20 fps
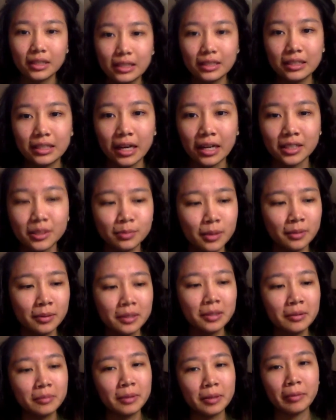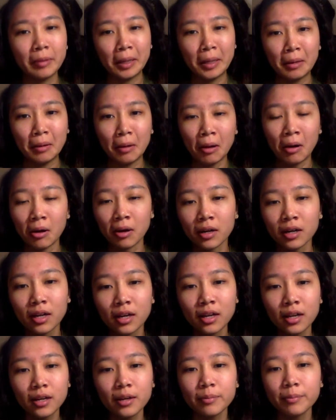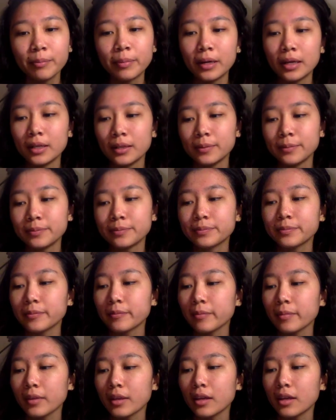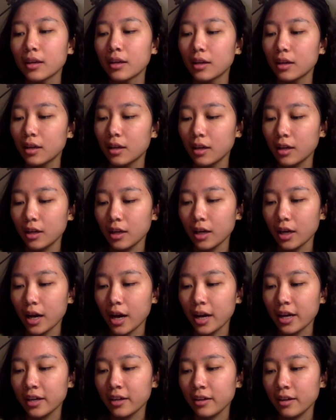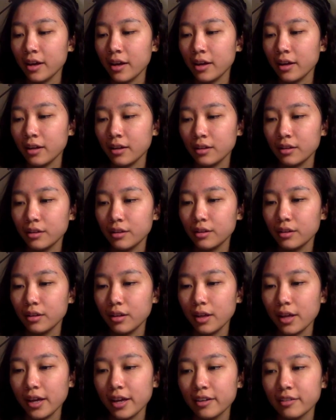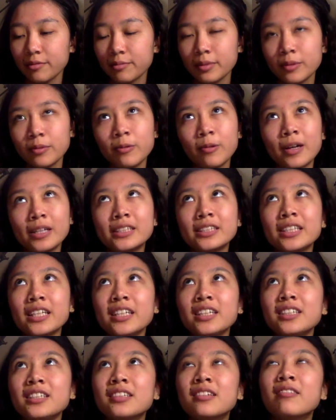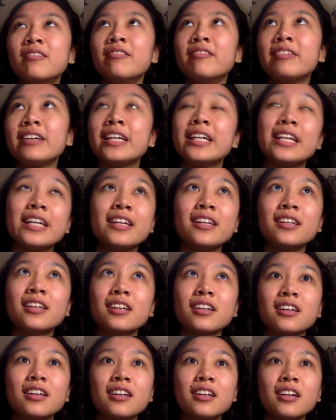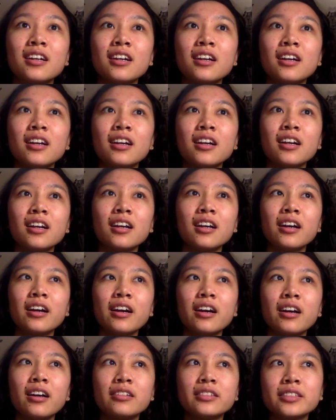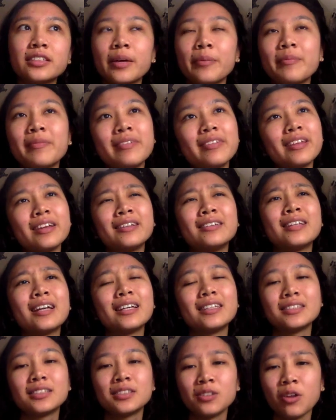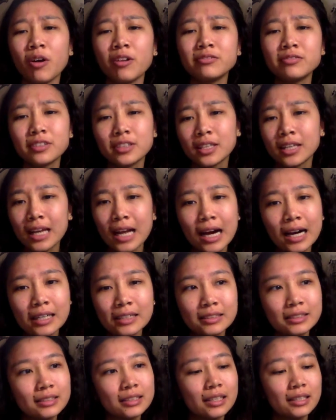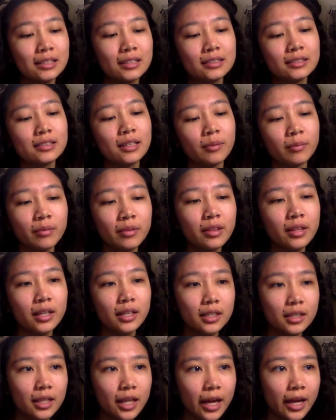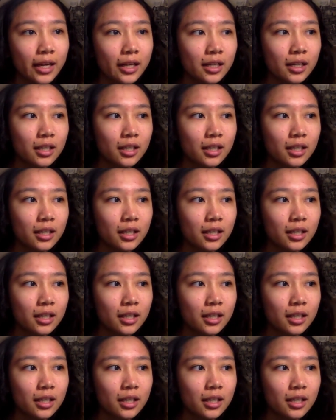yeah it's probably gonna be quite long but I have been wanting to read something that is not for class and something that